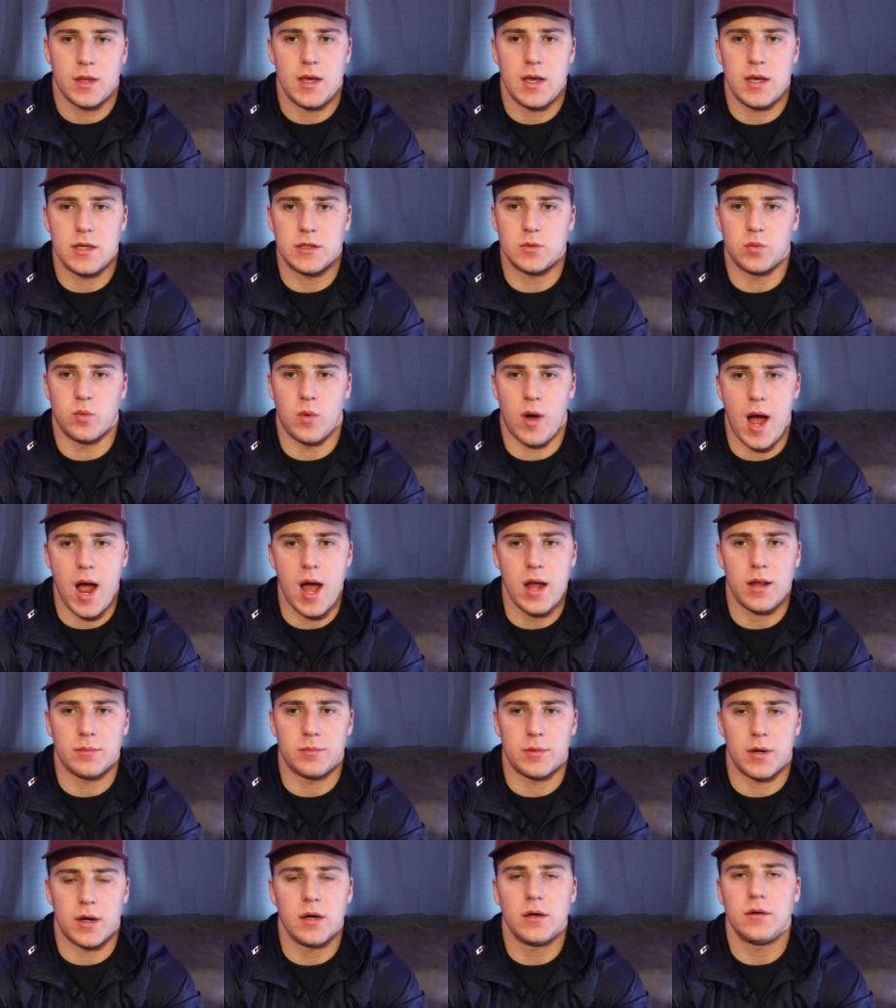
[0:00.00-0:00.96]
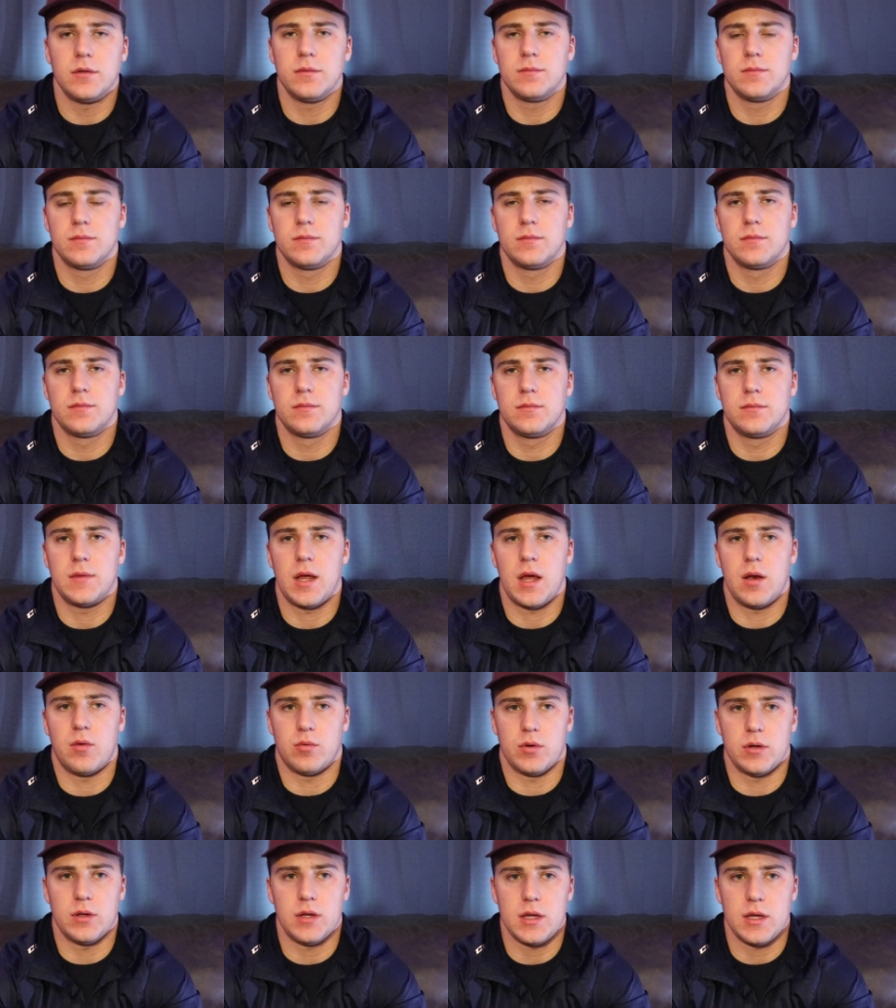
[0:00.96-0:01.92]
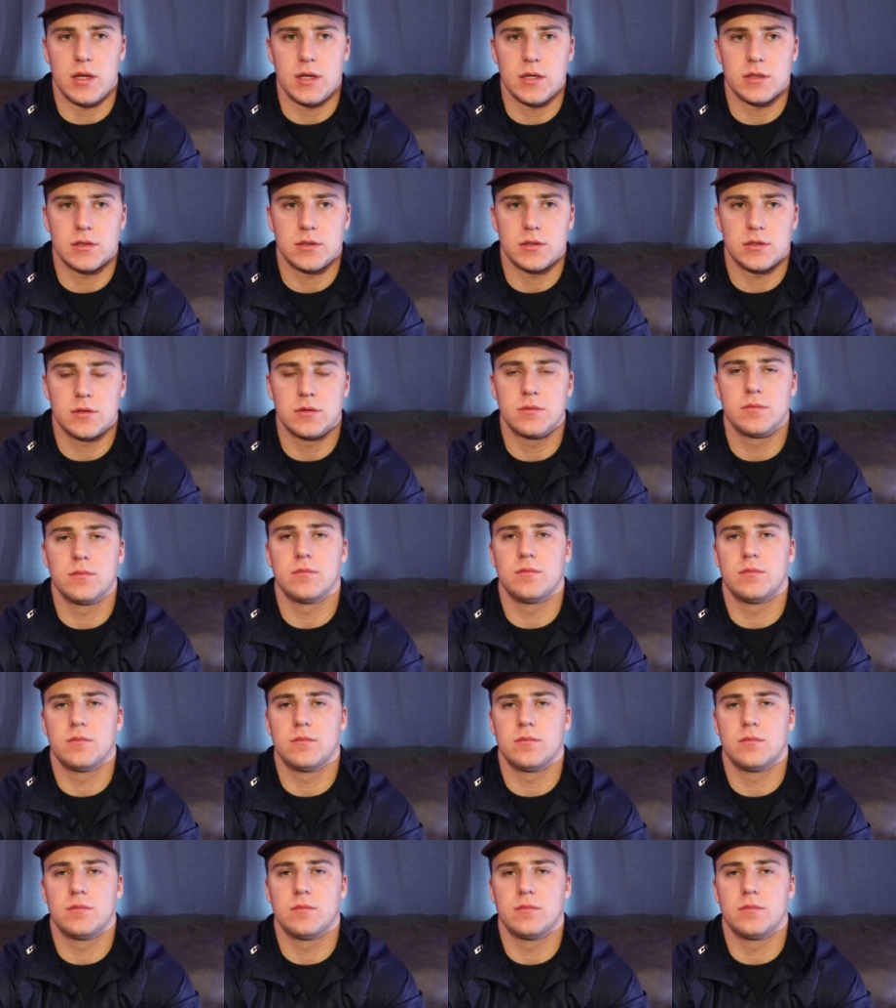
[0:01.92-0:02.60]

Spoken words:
It's wild, bro. It really is.